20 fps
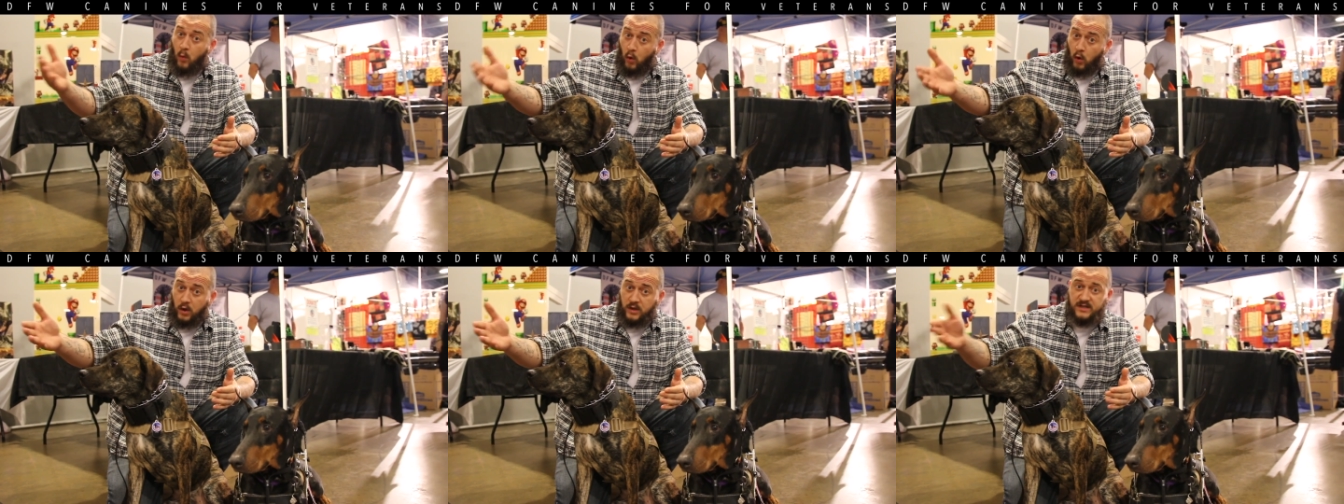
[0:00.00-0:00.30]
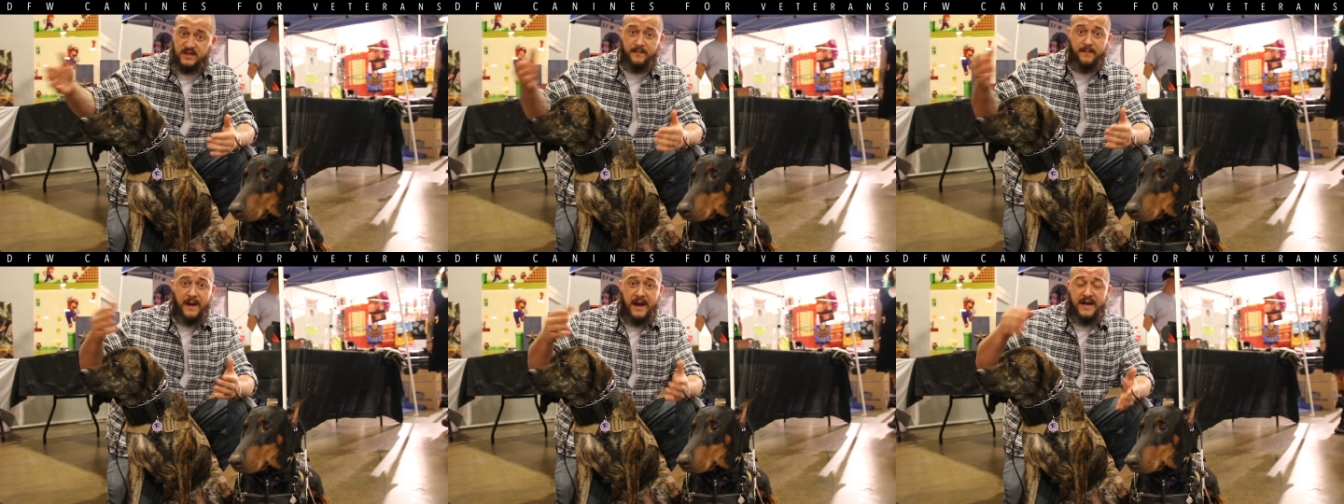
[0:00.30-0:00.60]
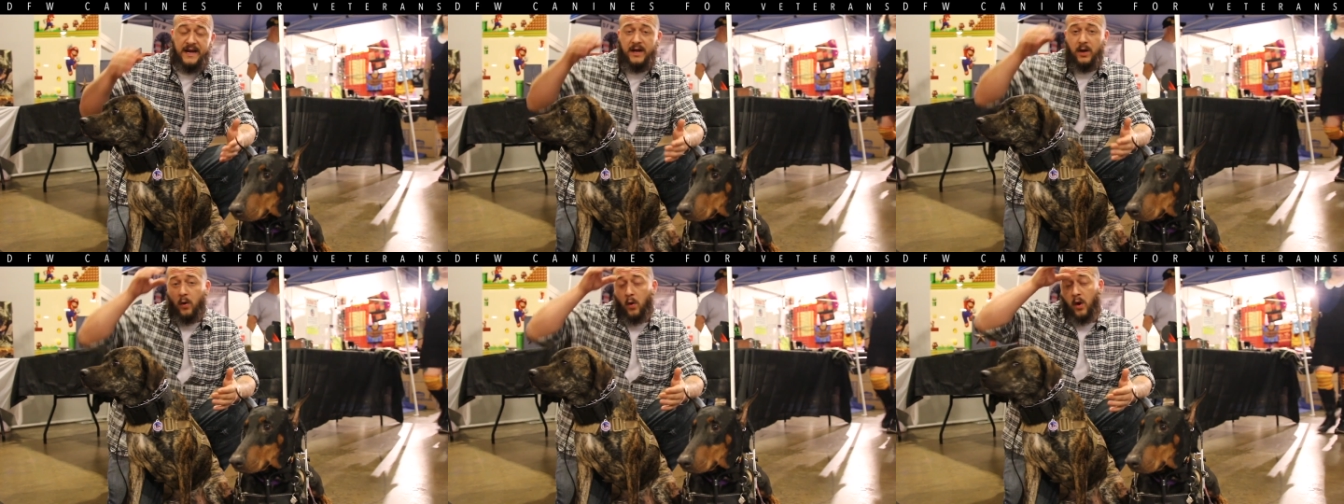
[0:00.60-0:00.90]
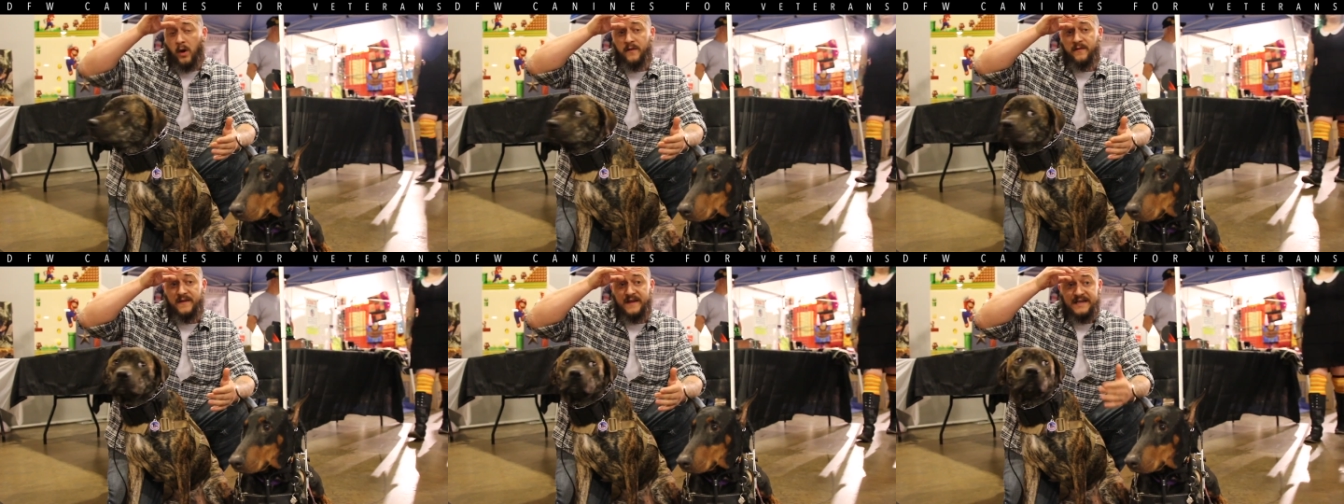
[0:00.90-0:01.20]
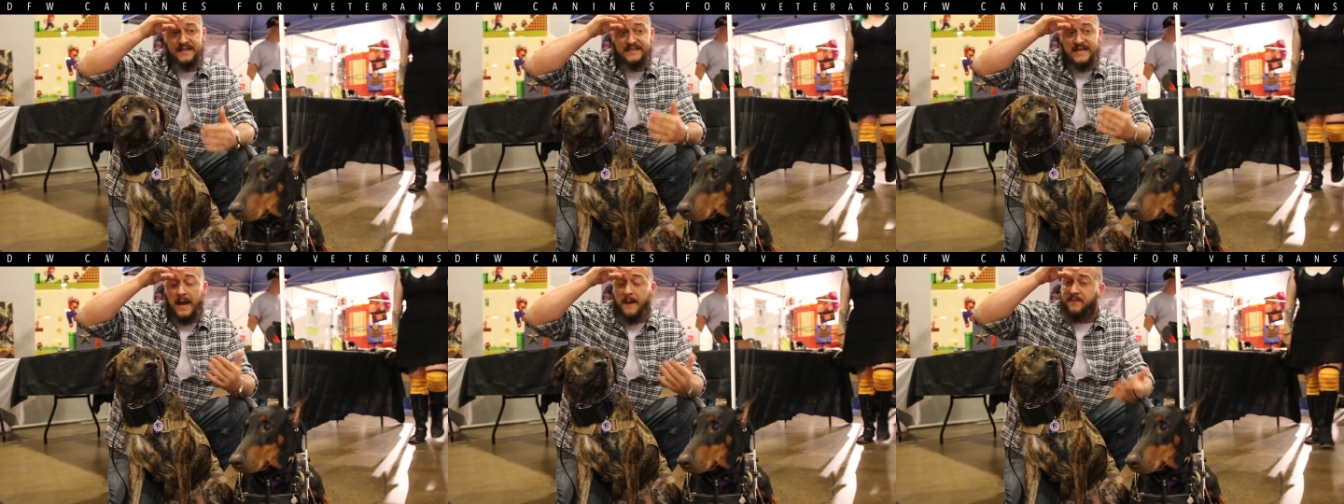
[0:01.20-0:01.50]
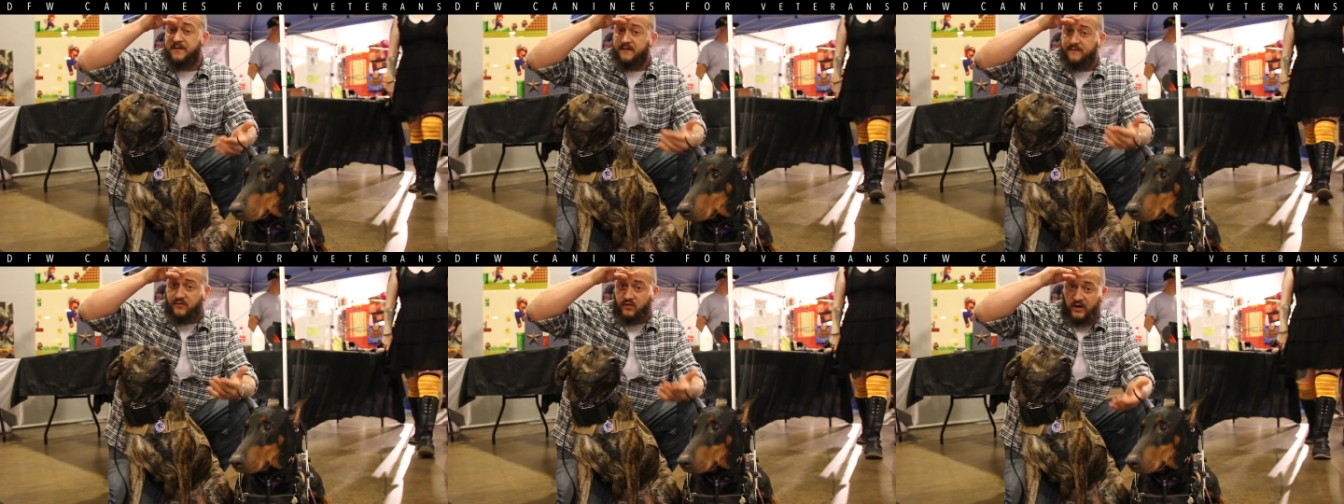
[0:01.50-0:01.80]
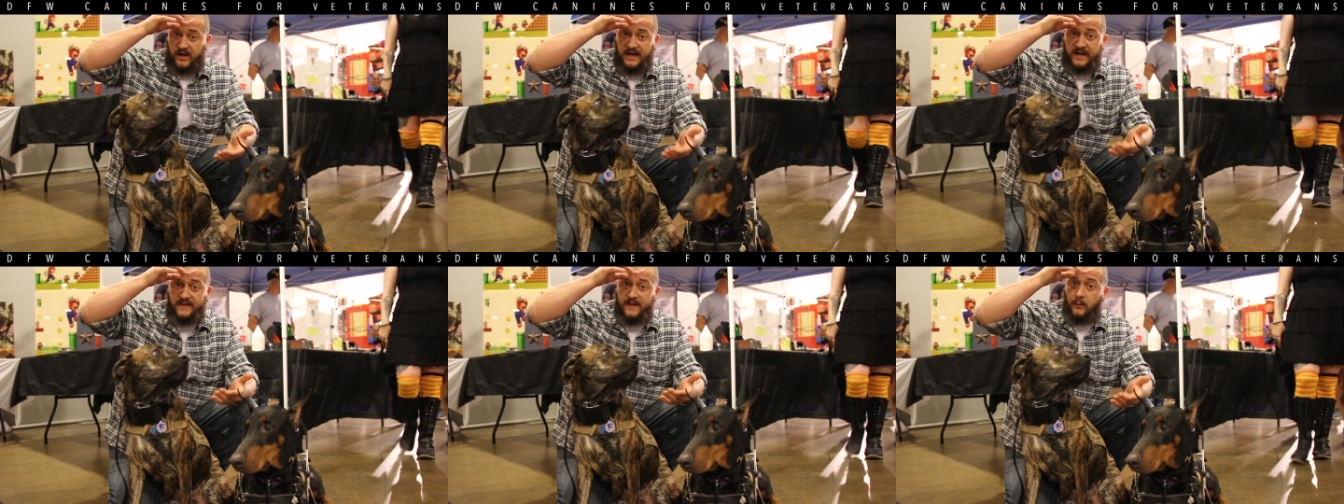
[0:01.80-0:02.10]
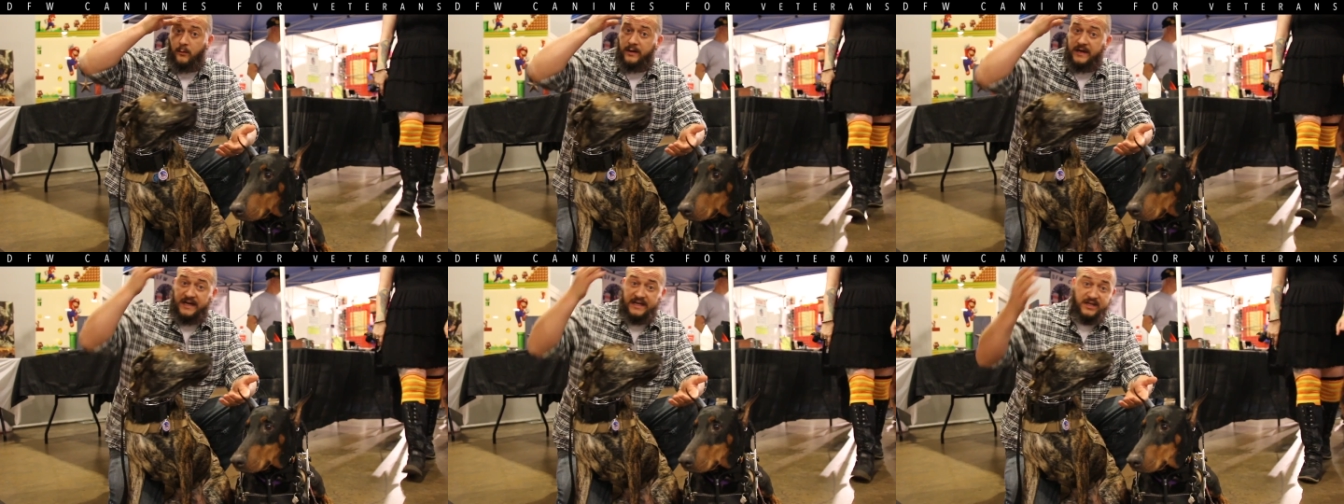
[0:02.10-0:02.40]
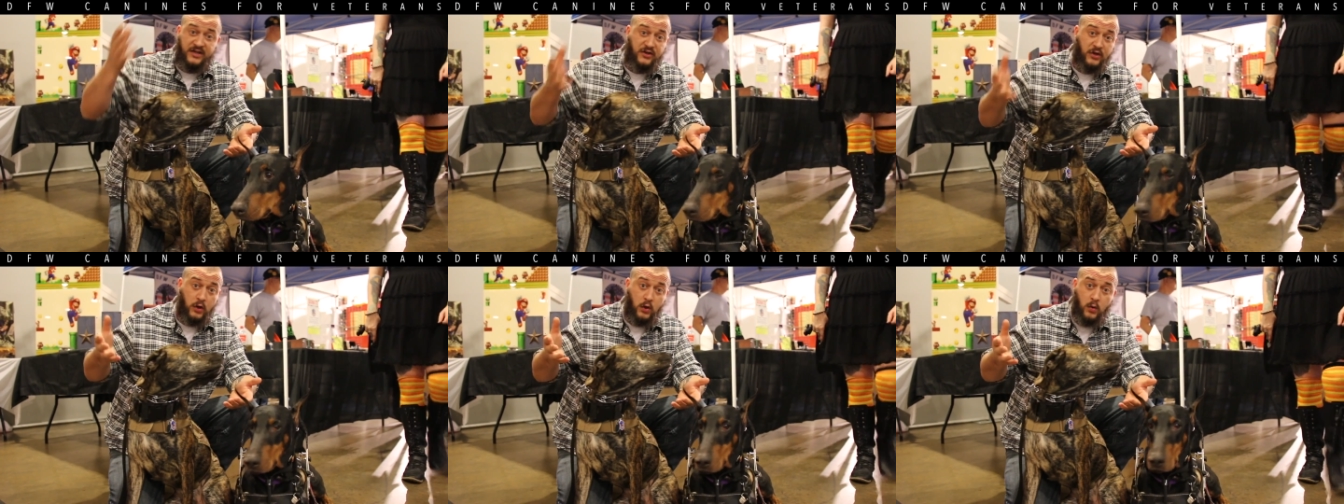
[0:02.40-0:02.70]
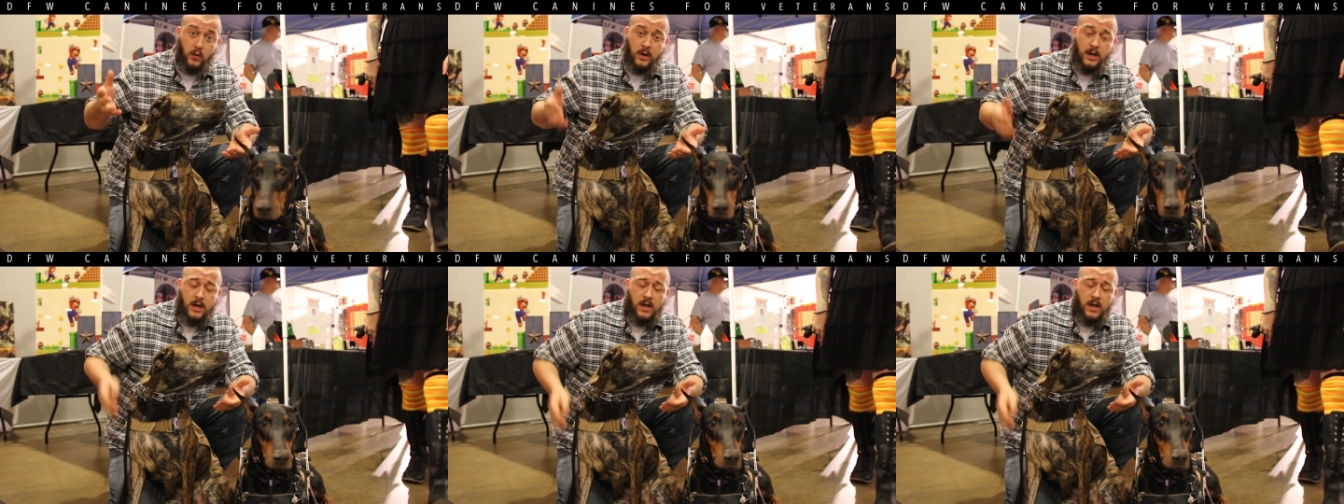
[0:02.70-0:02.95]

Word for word: more, depending on the depth of training that we need to do.